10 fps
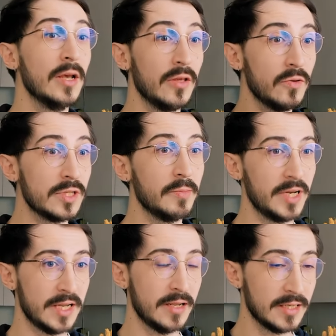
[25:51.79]
use them
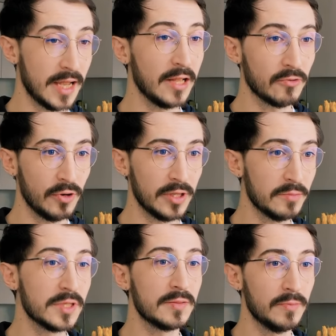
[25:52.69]
as
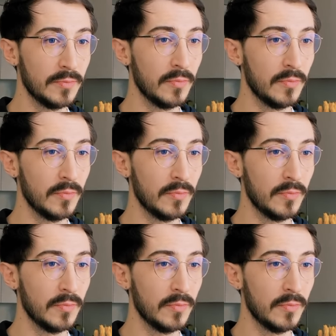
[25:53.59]
algorithms